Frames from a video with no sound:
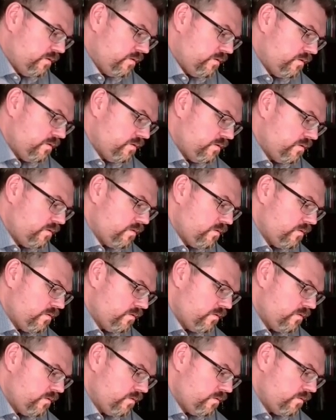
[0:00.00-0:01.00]

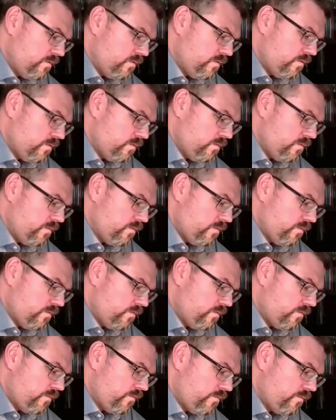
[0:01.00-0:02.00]

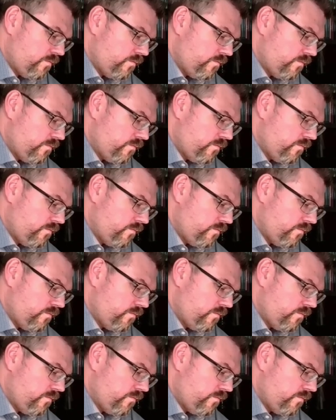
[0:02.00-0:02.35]
[no speech]